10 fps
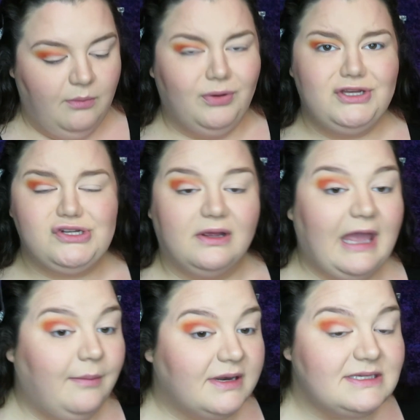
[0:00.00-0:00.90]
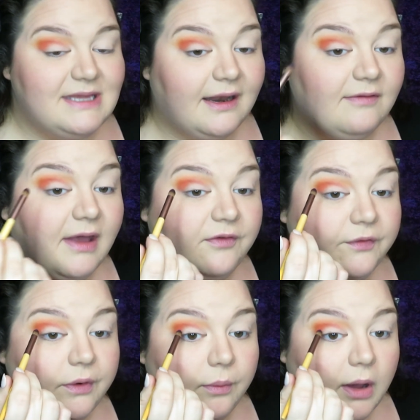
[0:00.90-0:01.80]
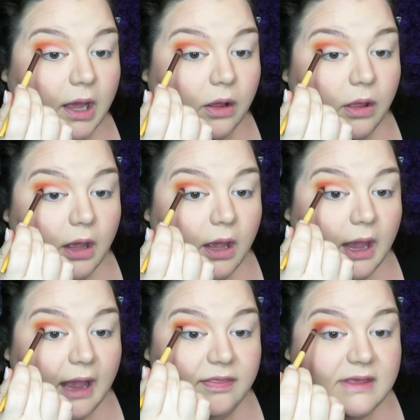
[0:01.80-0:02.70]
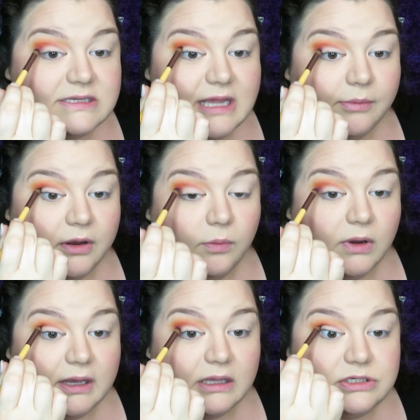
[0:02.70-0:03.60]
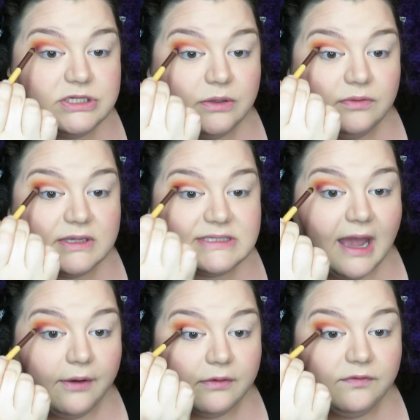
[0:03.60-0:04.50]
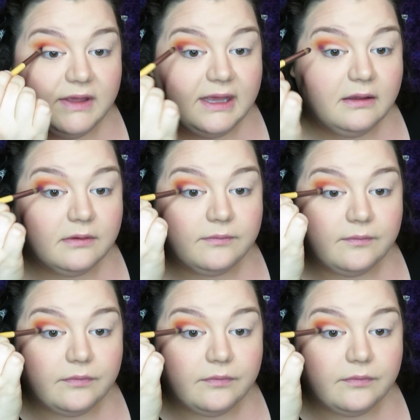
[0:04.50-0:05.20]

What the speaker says: Pretty sure it came in a set I've had for a while. And this, I'm going to work into this outer V,